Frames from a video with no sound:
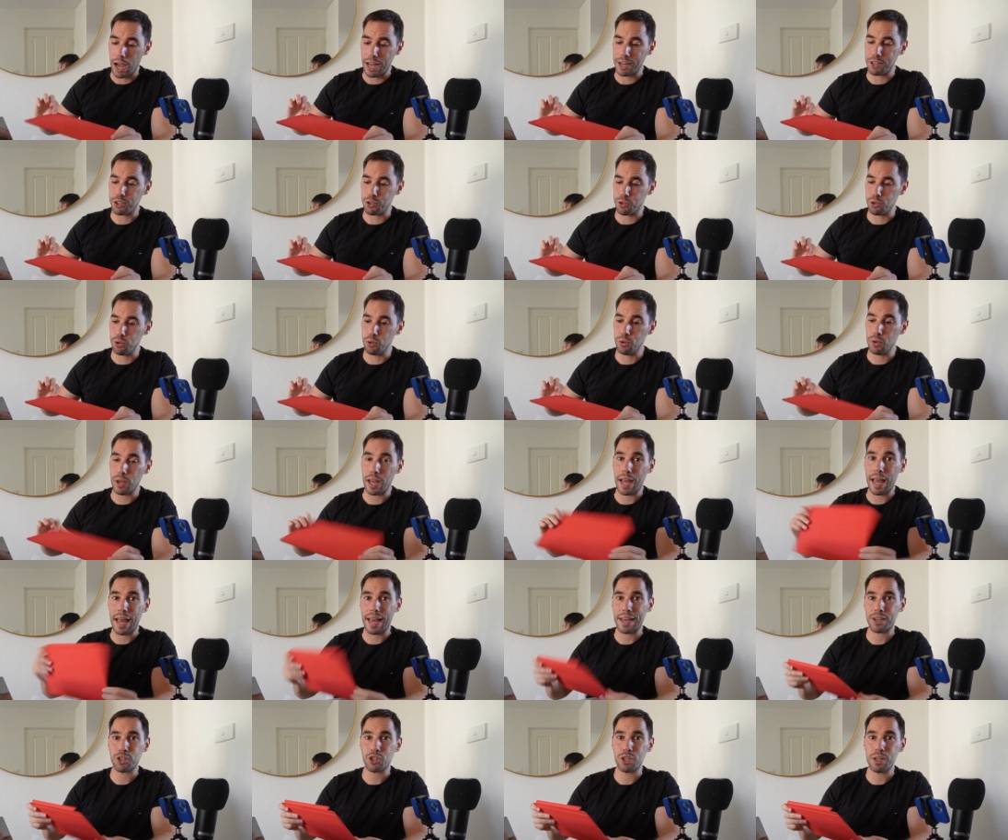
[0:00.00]
I do
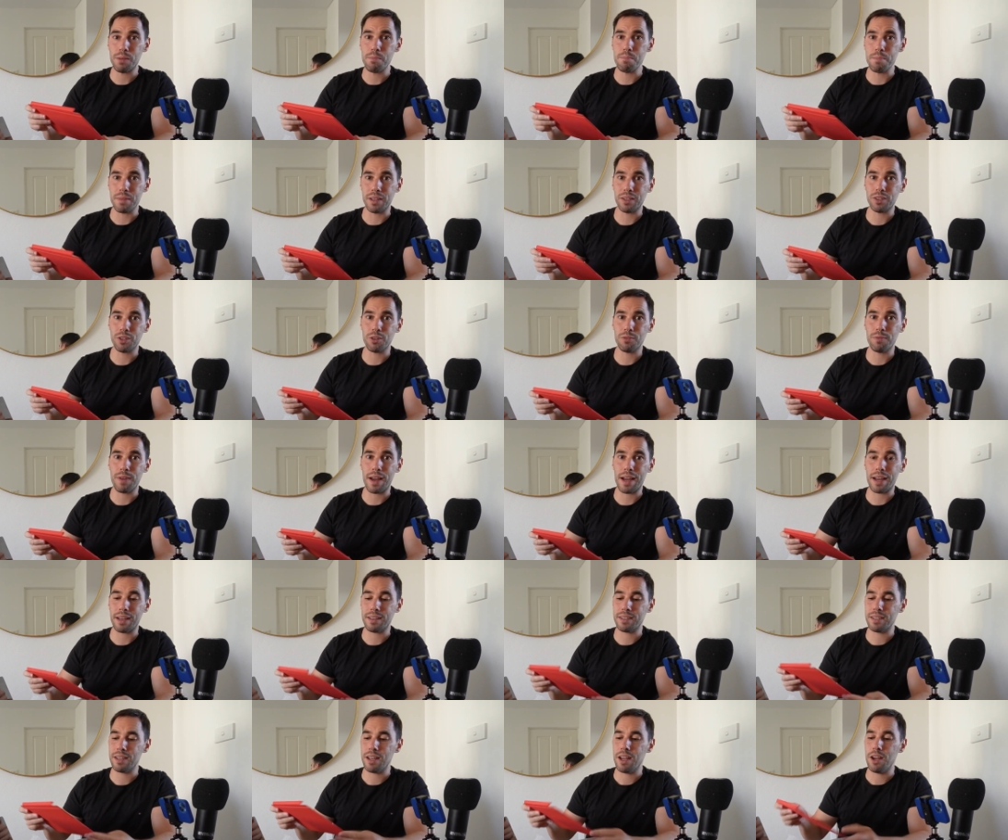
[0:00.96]
actually miss the
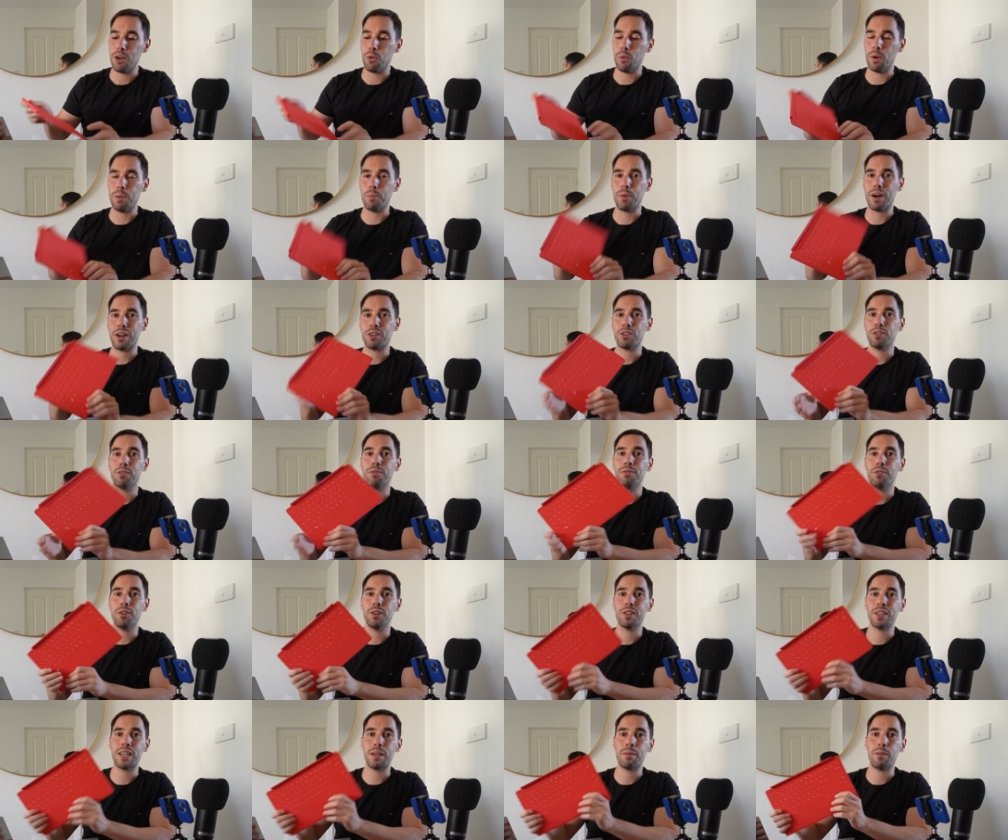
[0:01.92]
fact when Microsoft
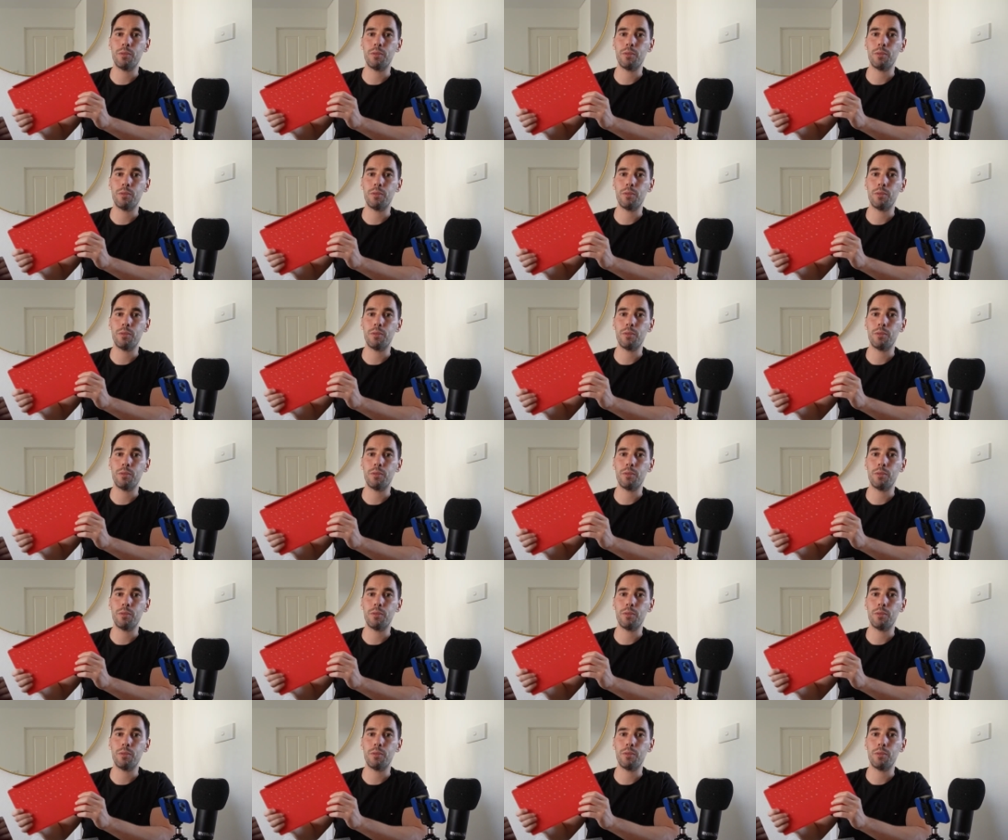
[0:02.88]
first came